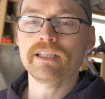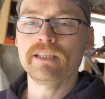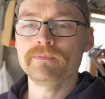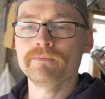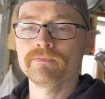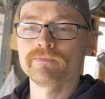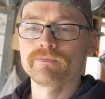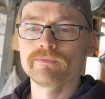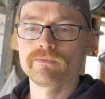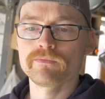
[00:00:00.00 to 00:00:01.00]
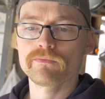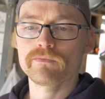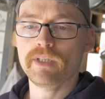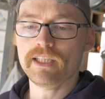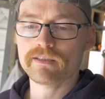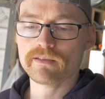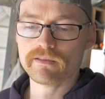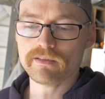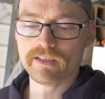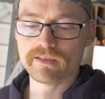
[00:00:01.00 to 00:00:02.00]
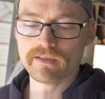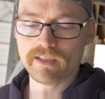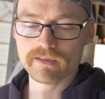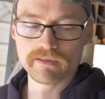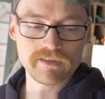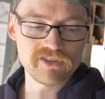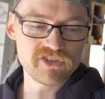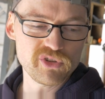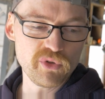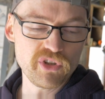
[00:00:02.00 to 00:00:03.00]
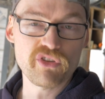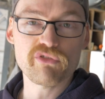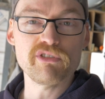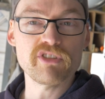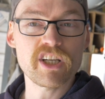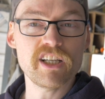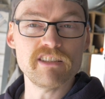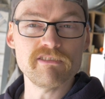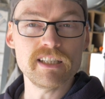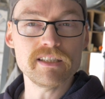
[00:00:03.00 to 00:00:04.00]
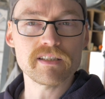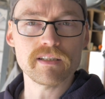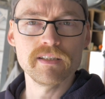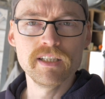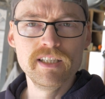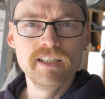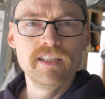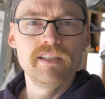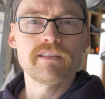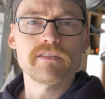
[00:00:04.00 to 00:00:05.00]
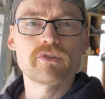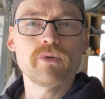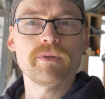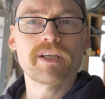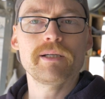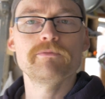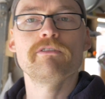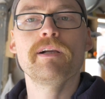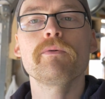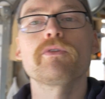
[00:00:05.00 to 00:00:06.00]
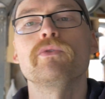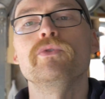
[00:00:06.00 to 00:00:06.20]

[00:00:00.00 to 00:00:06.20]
um, let's let's let's just talk you through the cart really. So I'm gonna swap the camera around,